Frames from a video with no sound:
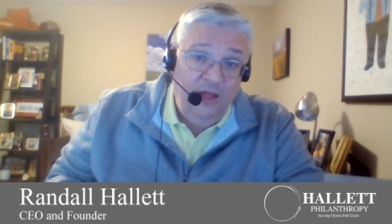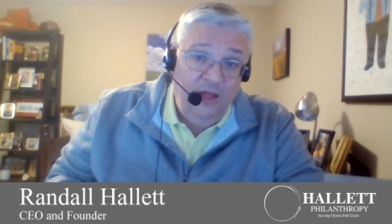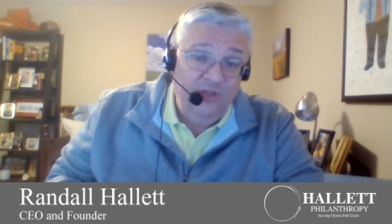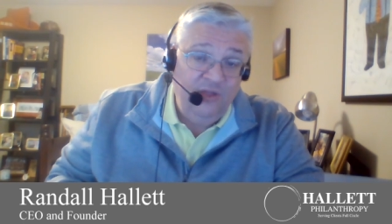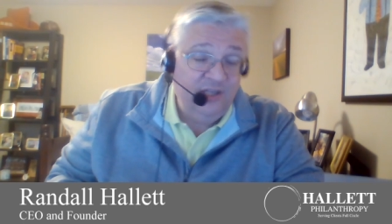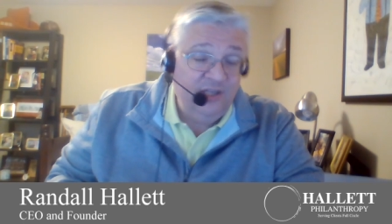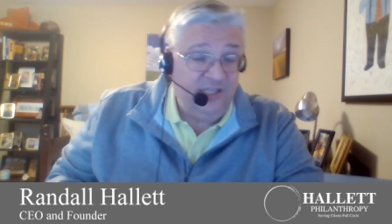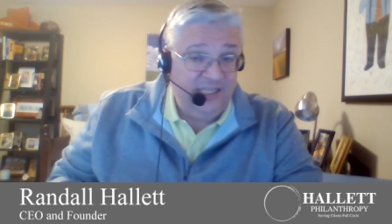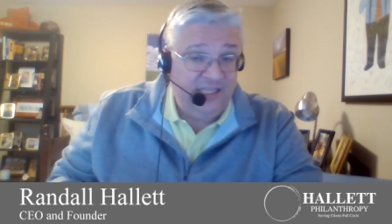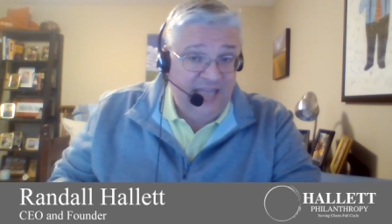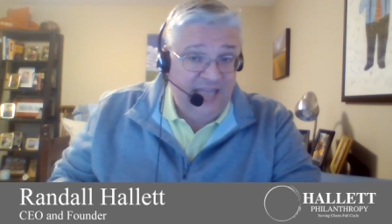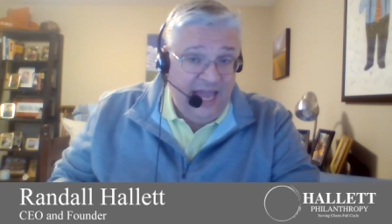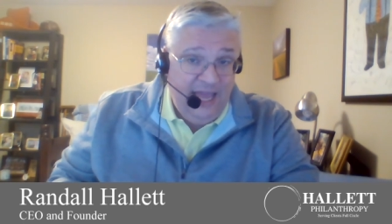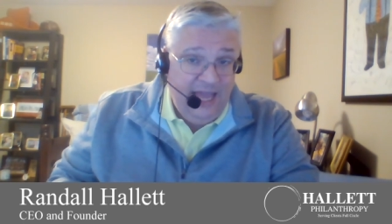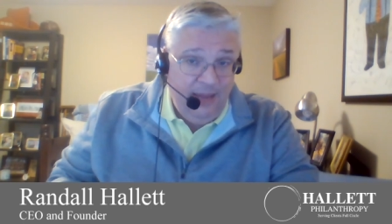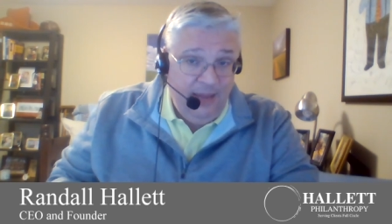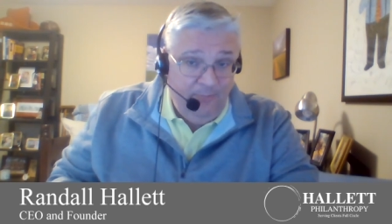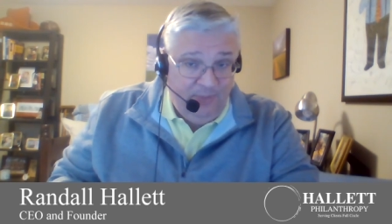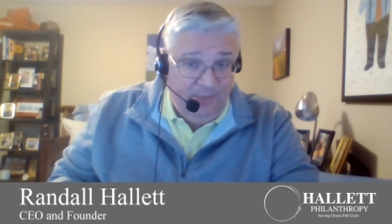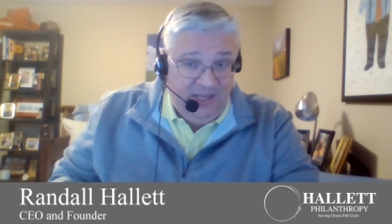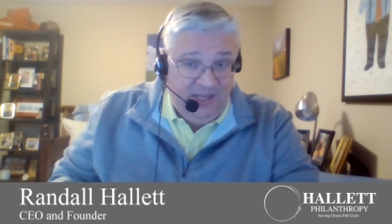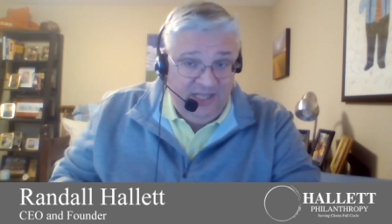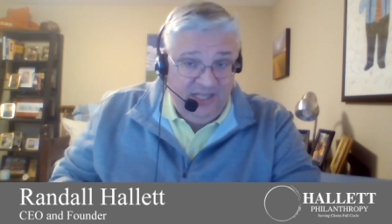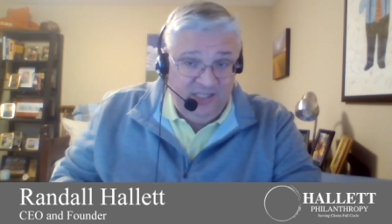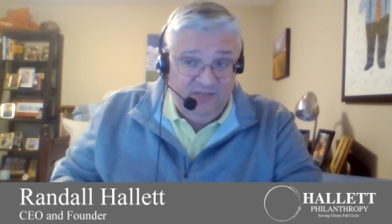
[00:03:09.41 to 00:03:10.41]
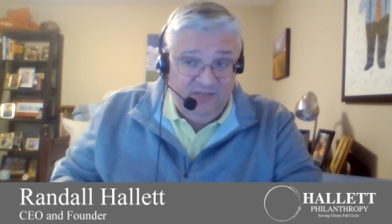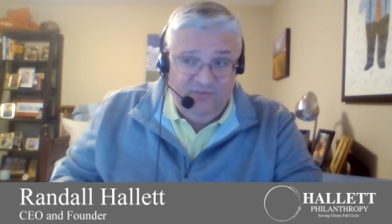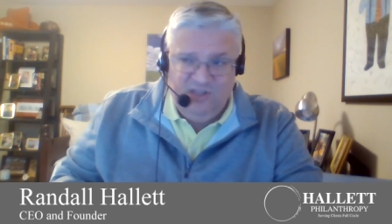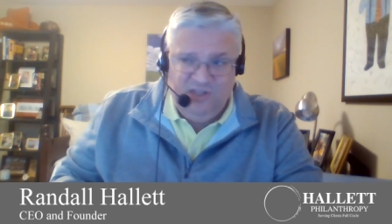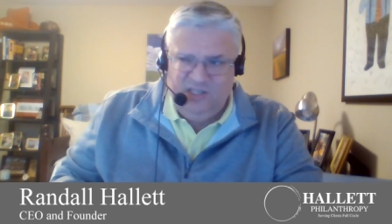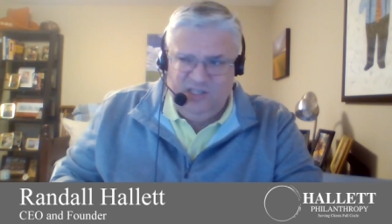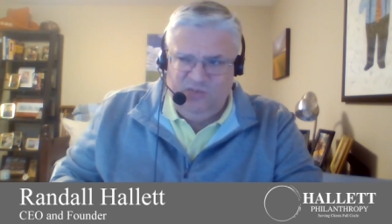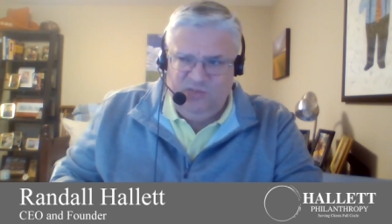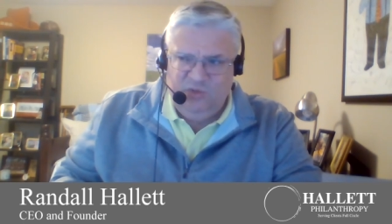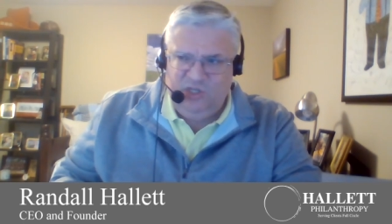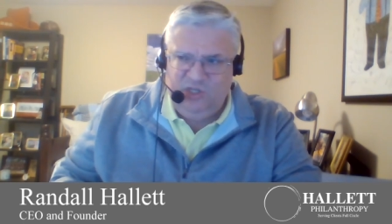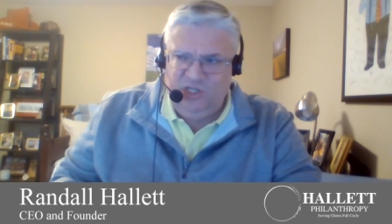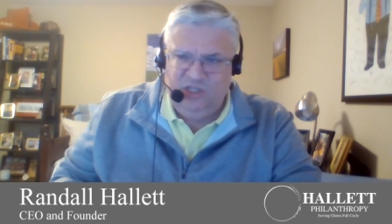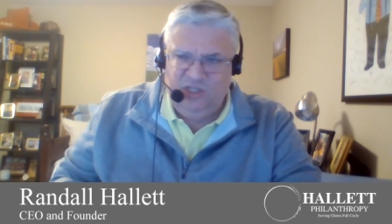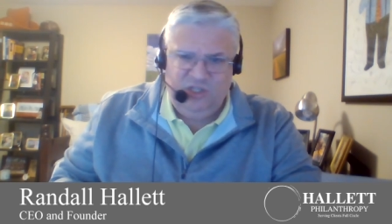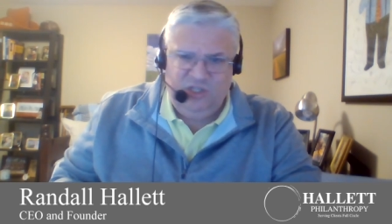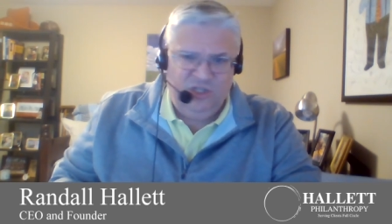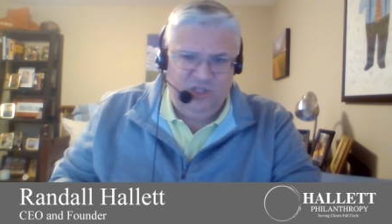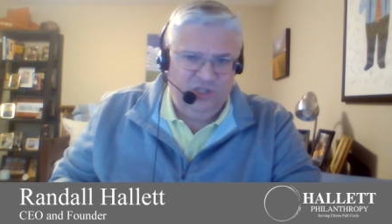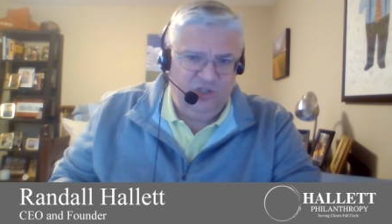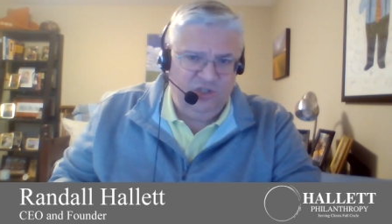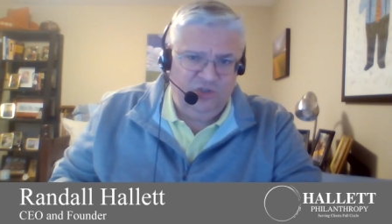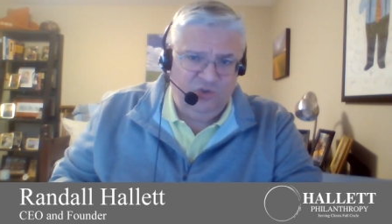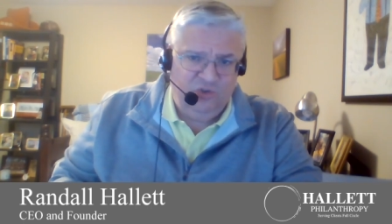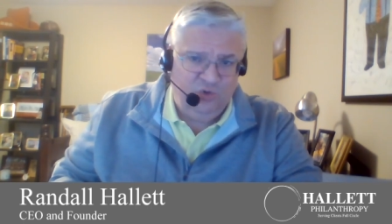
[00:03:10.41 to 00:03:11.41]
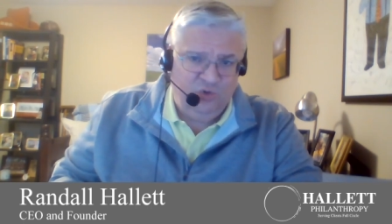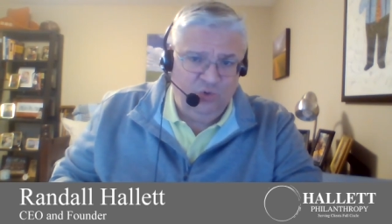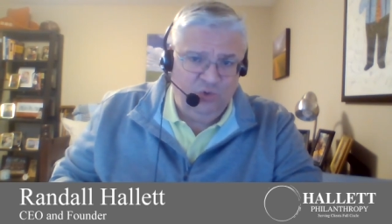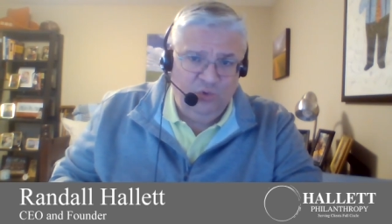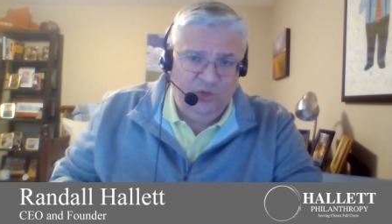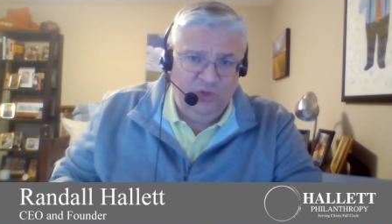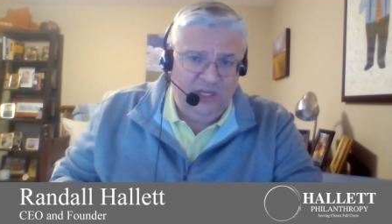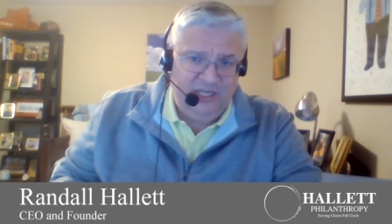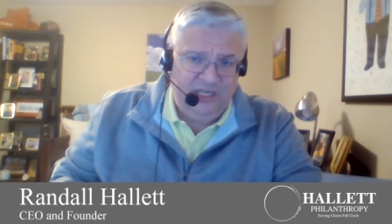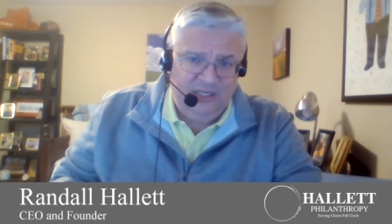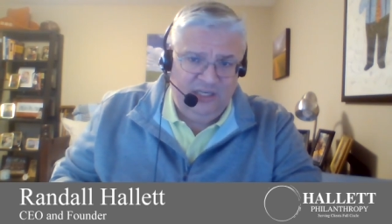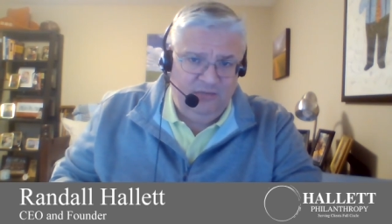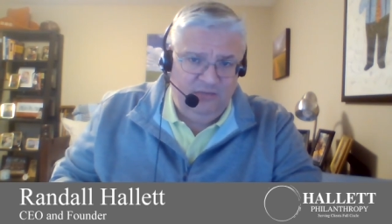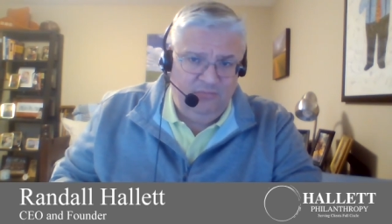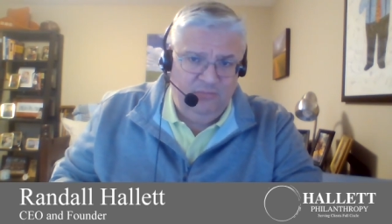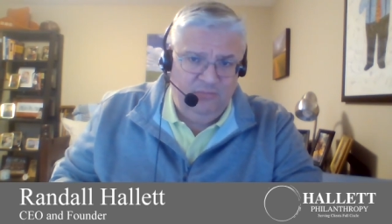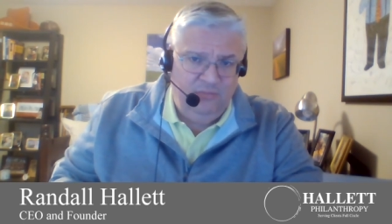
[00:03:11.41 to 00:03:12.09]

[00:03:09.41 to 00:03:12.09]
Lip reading: The second piece of this, which is just truly